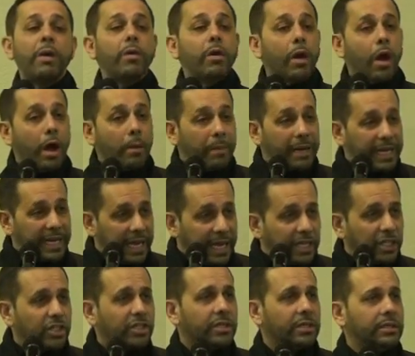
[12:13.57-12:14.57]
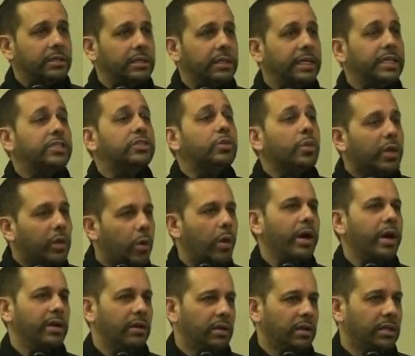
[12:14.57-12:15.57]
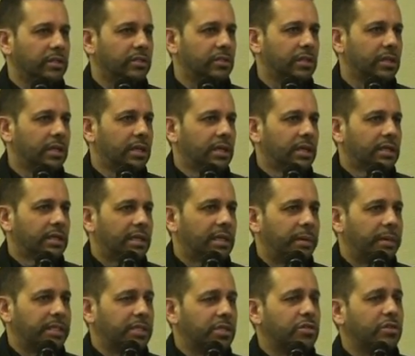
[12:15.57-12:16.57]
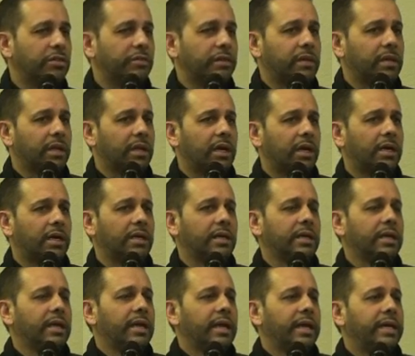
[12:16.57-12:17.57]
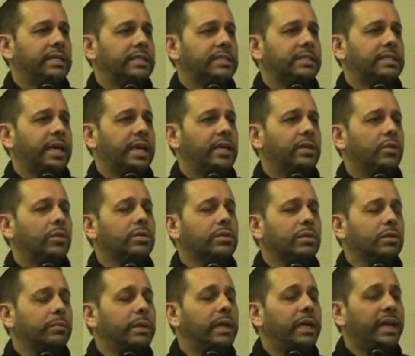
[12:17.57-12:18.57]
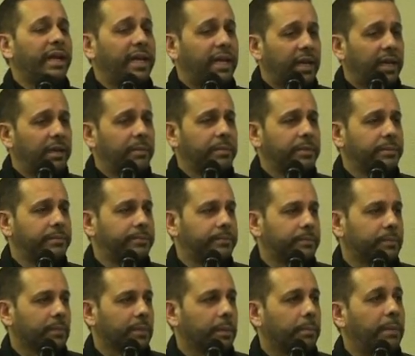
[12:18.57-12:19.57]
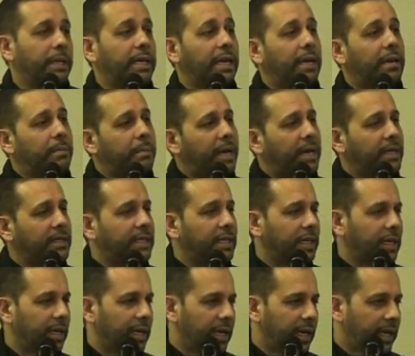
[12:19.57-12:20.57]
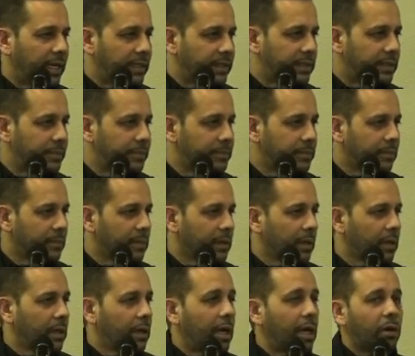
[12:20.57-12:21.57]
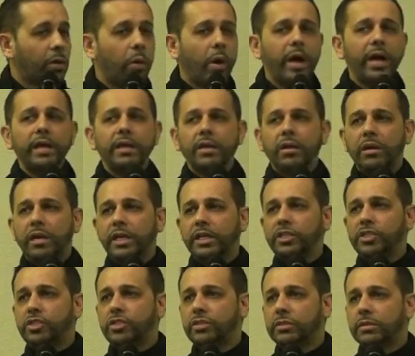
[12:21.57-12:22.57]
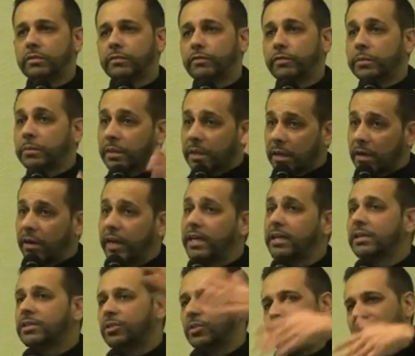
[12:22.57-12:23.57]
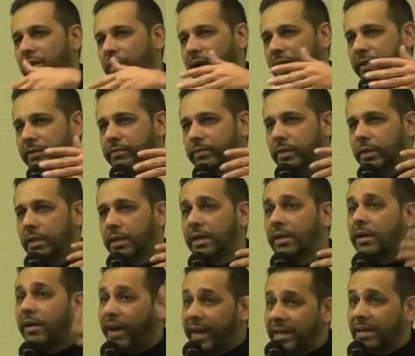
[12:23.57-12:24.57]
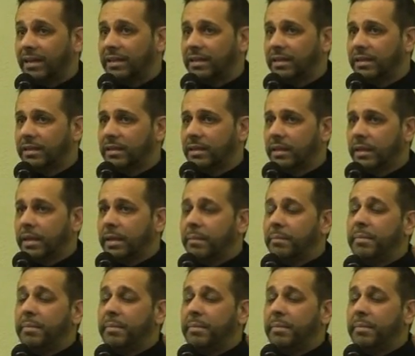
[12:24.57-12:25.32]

So our obligation is to acquire knowledge. The Messenger of Allah has said, "Utlub al-ilm min al-mahdi lil-lahd." Acquire knowledge from the cradle to the grave. Cradle,